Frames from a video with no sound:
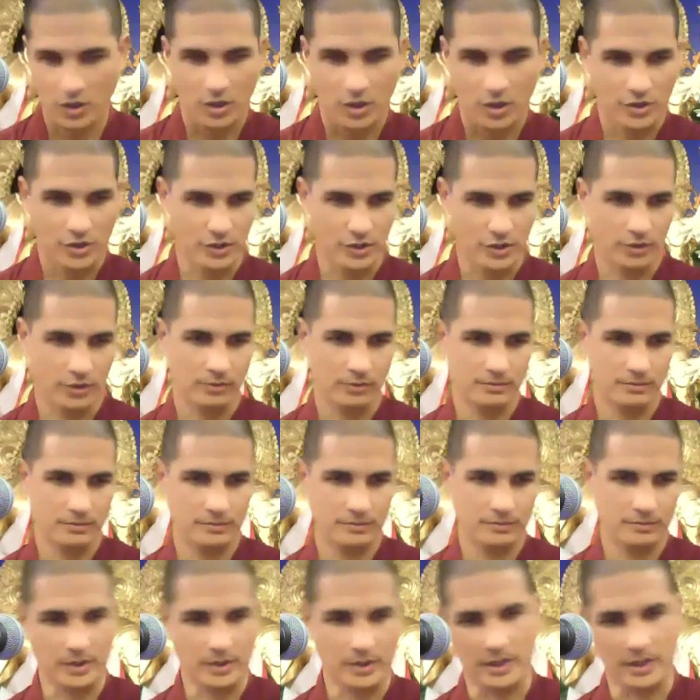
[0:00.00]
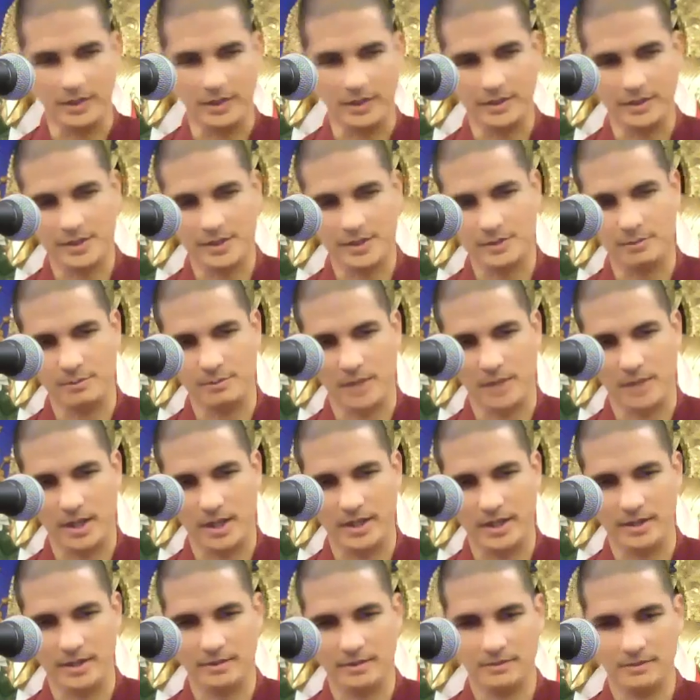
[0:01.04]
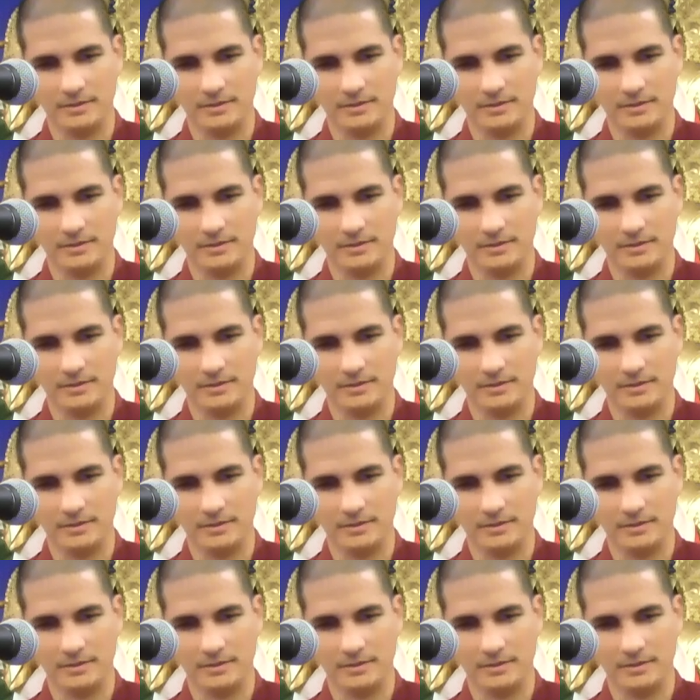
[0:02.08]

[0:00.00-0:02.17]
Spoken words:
So this is my